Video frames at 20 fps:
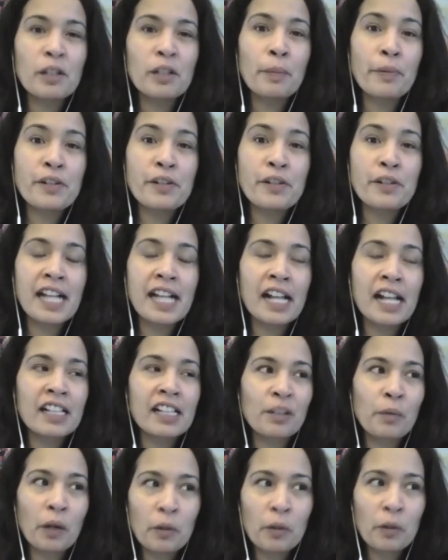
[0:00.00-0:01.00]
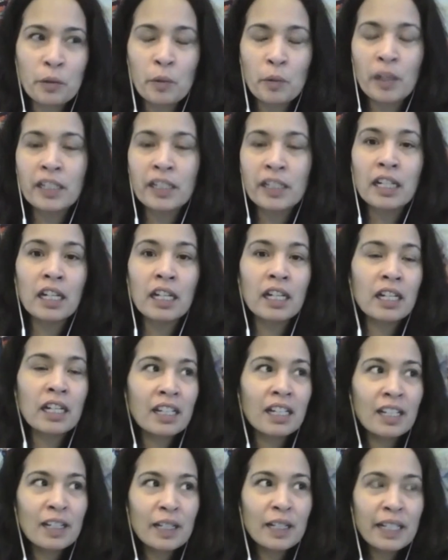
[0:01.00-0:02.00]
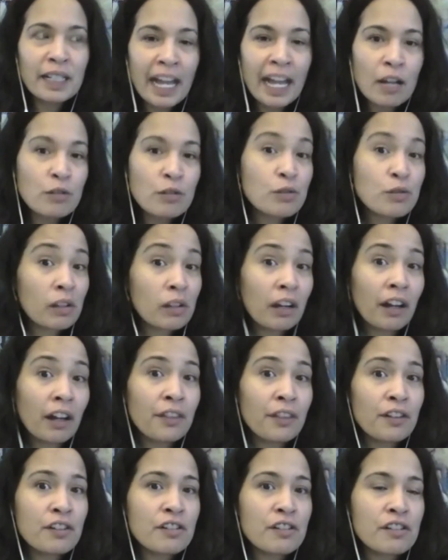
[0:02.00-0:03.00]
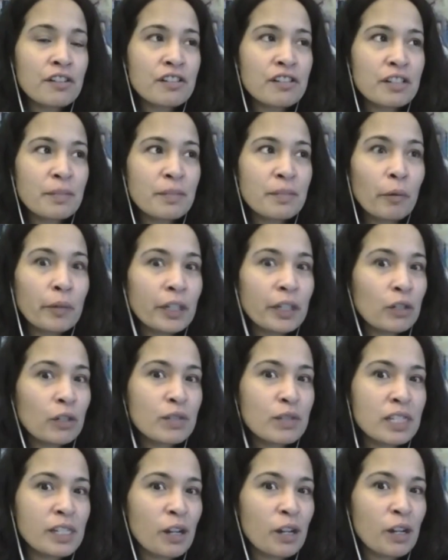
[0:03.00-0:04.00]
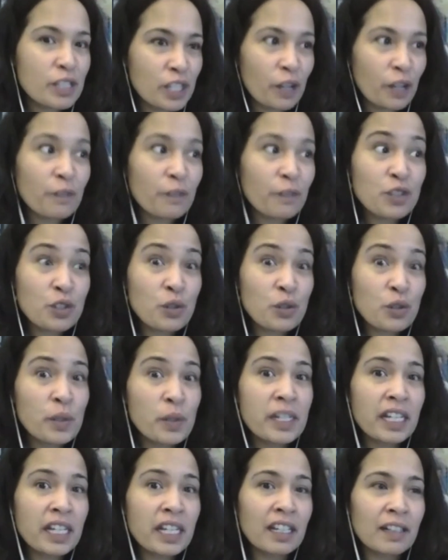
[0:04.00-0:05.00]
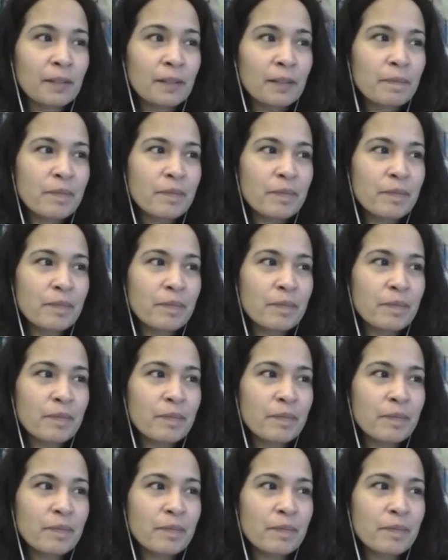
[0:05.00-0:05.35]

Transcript: personality where we want to counsel others, but we don't see ourselves doing it,